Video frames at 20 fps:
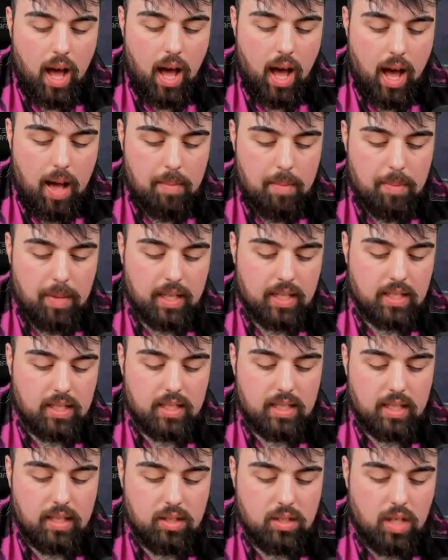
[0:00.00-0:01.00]
uh, by
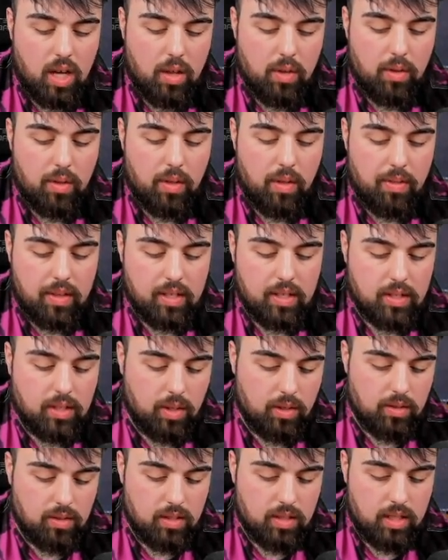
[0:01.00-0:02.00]
skills other than this
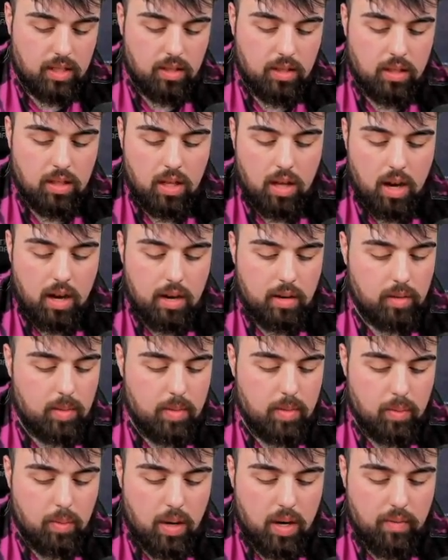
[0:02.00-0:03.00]
card's skill. Auto
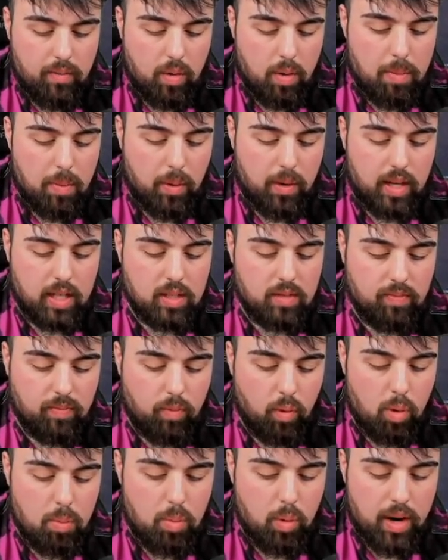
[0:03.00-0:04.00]
limit 1 if your opponent has
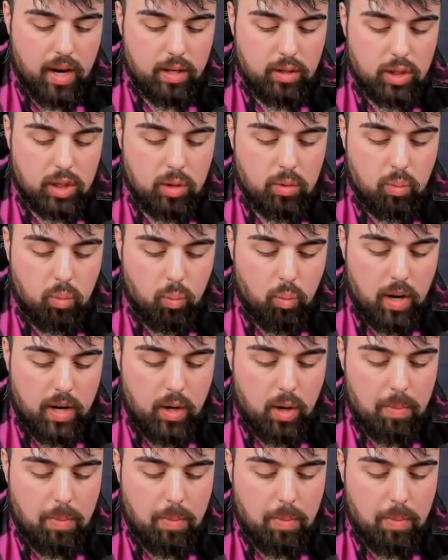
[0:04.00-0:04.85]
4 more energy. When your